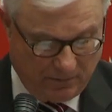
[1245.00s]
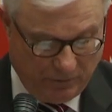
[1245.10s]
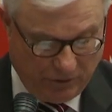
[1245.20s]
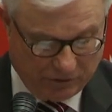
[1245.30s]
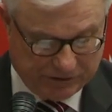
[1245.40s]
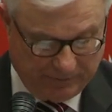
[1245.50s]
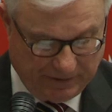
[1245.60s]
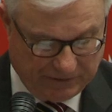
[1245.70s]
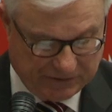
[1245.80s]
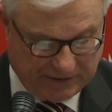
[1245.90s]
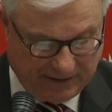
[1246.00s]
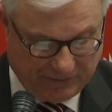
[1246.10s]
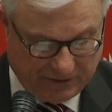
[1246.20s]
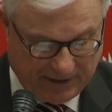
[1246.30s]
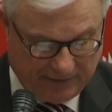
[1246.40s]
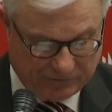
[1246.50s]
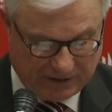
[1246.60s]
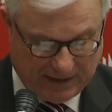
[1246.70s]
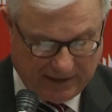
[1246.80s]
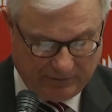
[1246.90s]
We also understand that
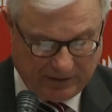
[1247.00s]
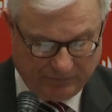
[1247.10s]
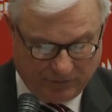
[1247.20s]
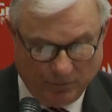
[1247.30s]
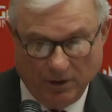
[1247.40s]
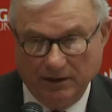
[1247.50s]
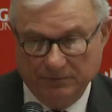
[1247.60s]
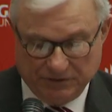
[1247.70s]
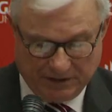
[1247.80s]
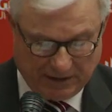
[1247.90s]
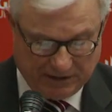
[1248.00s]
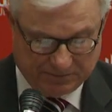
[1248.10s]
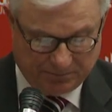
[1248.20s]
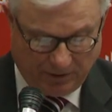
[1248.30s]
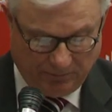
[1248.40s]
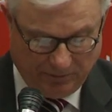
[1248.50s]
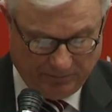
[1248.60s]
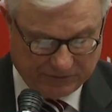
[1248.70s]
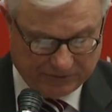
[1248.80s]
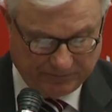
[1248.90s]
after hearing of the YMCA's
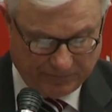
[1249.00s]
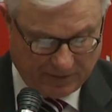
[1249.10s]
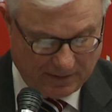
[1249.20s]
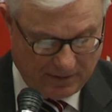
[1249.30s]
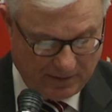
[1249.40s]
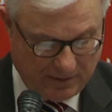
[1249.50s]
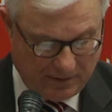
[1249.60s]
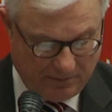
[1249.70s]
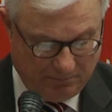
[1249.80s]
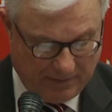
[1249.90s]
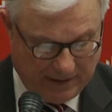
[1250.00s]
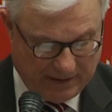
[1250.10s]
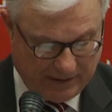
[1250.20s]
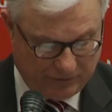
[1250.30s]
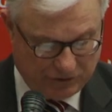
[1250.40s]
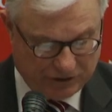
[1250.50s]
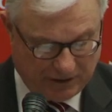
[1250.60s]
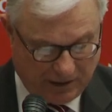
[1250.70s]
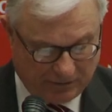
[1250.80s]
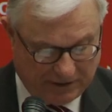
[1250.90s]
problems, many other
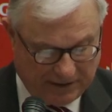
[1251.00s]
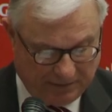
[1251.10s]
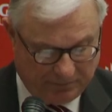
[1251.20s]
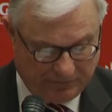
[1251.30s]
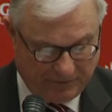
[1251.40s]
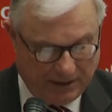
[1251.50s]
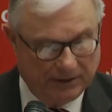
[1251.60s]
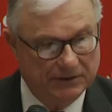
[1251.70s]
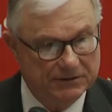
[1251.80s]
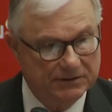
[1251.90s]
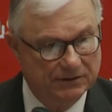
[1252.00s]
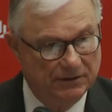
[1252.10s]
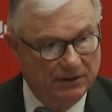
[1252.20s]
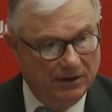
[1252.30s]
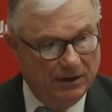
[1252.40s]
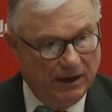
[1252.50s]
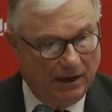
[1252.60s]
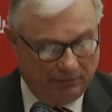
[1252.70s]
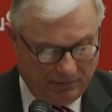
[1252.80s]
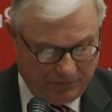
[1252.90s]
childcare providers
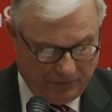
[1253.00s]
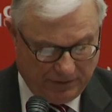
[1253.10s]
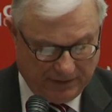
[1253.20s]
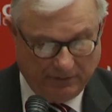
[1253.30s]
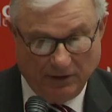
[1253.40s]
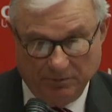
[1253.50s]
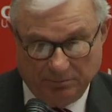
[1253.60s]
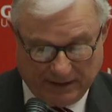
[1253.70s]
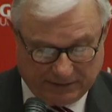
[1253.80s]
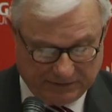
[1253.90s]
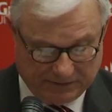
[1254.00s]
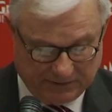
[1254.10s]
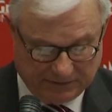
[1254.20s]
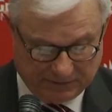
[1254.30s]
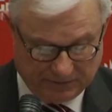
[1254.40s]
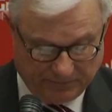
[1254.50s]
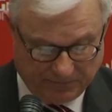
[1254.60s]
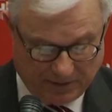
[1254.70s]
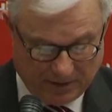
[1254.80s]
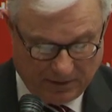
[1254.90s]
are reviewing their own practices,
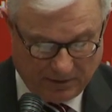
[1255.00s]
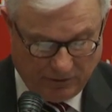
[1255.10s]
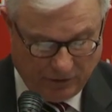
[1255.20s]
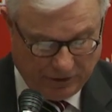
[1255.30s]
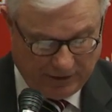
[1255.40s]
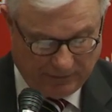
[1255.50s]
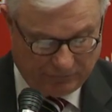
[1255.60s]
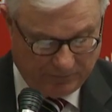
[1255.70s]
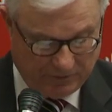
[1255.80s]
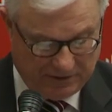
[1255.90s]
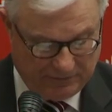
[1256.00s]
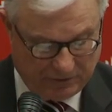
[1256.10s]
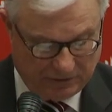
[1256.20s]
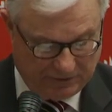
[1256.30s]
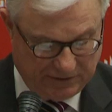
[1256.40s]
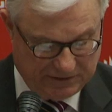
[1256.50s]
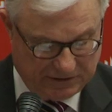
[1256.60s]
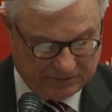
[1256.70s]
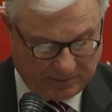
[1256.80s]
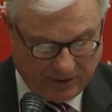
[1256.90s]
learning from the difficulties
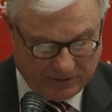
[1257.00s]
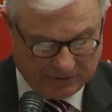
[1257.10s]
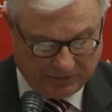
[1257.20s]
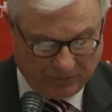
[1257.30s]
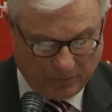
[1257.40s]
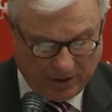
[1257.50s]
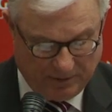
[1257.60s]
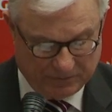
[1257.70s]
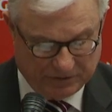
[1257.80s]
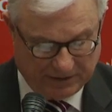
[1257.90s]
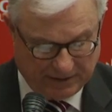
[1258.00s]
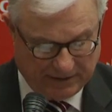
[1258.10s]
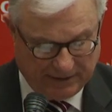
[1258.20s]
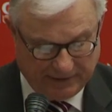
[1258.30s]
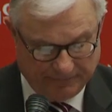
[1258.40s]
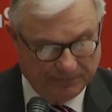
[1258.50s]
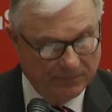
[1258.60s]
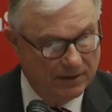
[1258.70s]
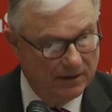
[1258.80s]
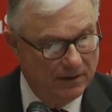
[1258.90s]
exposed at the YMCA
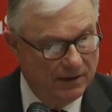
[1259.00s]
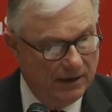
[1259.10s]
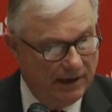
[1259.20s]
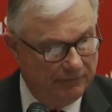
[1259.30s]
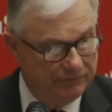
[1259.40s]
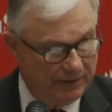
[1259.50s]
and